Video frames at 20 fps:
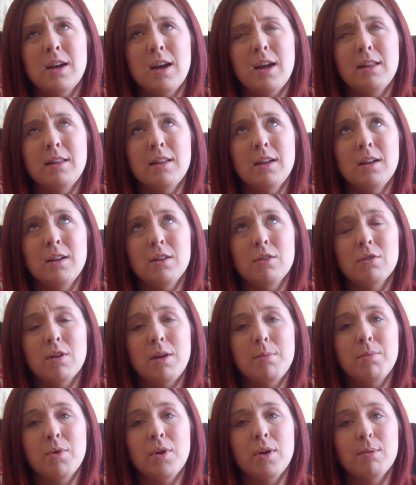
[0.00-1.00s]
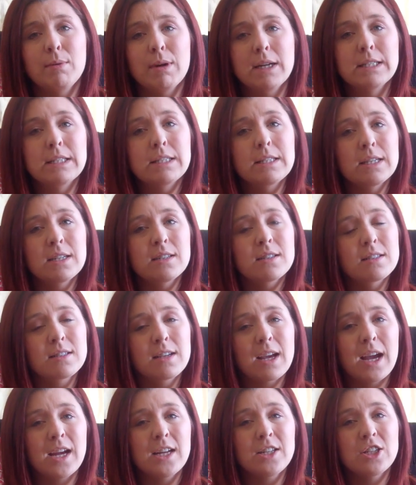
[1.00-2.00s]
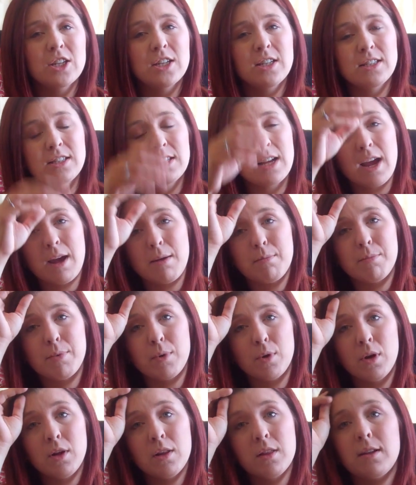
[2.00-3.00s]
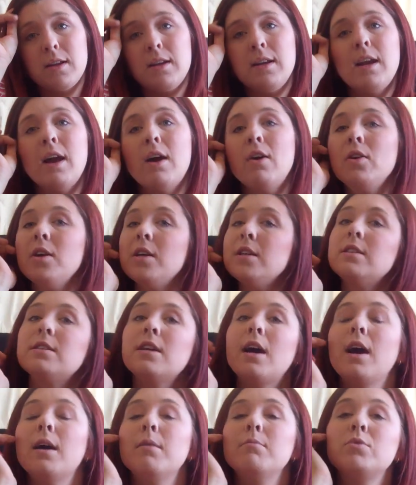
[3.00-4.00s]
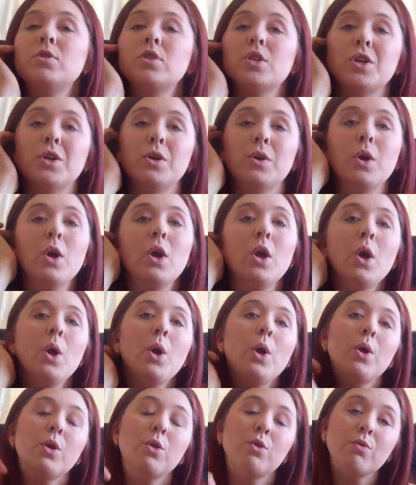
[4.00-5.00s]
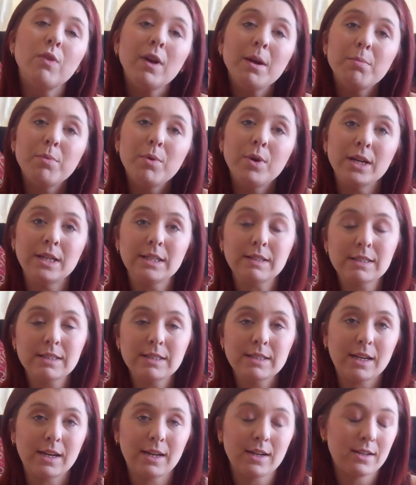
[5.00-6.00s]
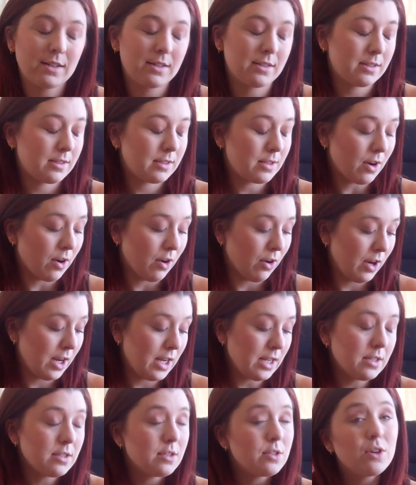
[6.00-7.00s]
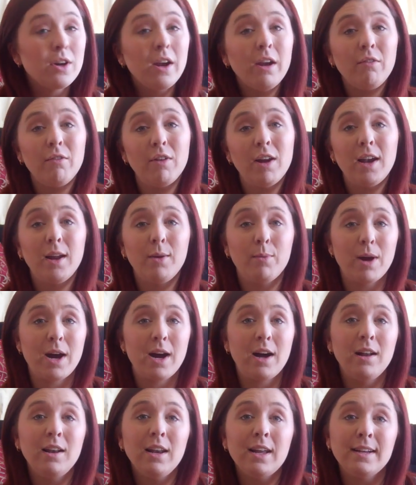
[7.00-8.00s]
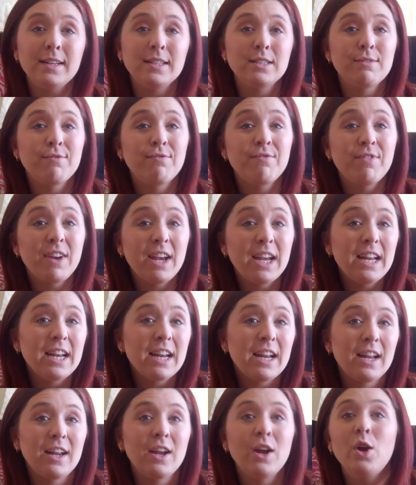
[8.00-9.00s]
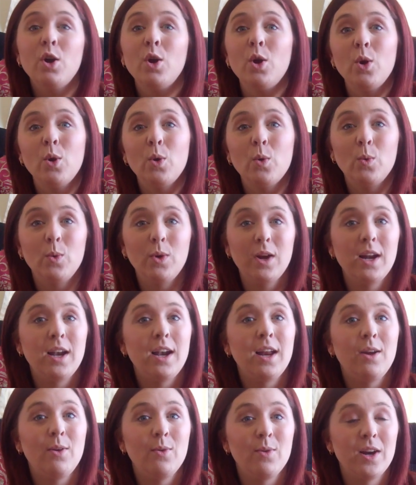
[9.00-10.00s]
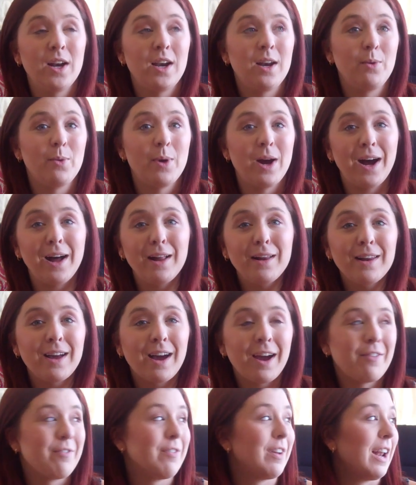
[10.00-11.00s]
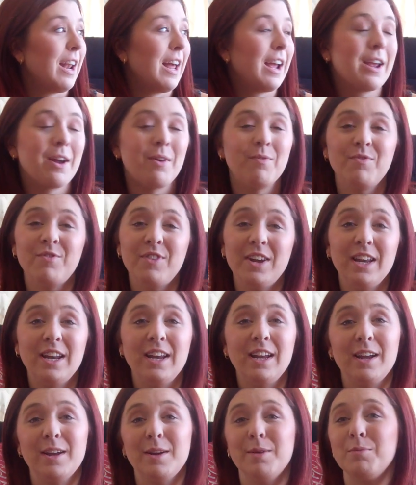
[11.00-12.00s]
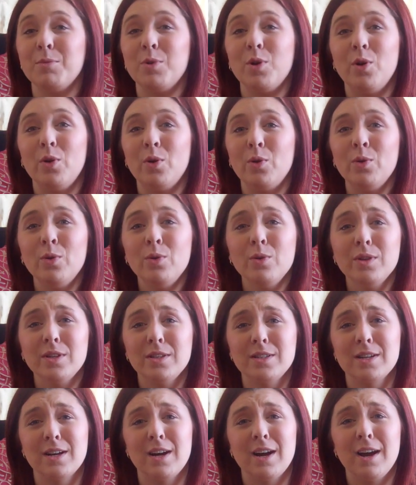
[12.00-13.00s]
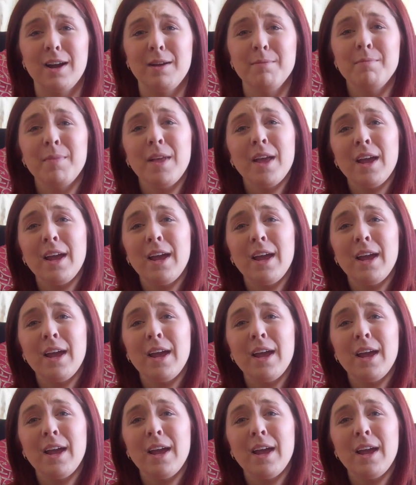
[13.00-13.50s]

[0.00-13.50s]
I think 3.16 kgs at birth, and now he's up to 3.6. So he's doing really well. He's feeding really well. I feel like I'm feeding him all the time.